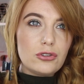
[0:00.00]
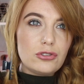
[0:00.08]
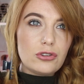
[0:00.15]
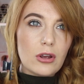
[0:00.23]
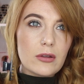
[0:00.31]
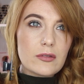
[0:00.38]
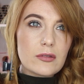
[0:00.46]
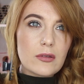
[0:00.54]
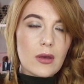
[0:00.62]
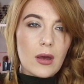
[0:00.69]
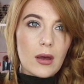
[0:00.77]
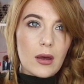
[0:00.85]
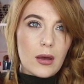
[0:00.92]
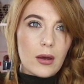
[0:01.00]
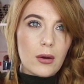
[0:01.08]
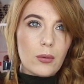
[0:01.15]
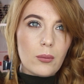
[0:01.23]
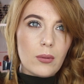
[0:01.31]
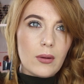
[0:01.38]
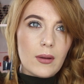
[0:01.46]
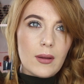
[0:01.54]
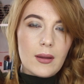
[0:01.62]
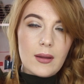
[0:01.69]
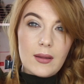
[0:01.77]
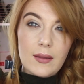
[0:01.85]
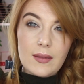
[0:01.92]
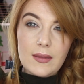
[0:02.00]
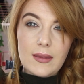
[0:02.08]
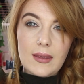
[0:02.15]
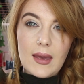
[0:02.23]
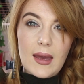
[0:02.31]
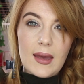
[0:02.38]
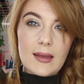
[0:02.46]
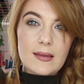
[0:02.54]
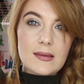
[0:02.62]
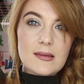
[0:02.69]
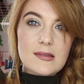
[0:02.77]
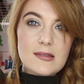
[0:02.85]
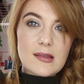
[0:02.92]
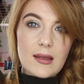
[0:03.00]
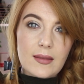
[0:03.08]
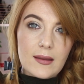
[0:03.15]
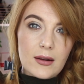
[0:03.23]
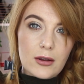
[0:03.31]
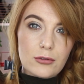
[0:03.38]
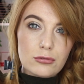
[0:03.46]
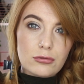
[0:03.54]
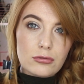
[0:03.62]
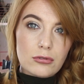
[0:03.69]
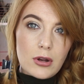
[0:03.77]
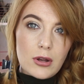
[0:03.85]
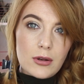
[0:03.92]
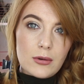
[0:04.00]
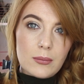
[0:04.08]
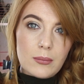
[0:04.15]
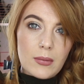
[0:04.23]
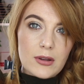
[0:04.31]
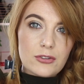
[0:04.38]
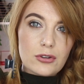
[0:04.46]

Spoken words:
just curl the ends and then I run my